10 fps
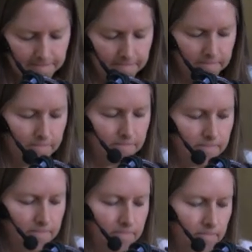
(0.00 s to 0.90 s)

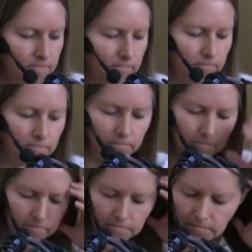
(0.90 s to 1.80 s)

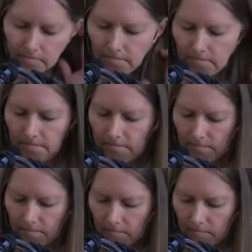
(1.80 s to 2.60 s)
No one is speaking in this clip.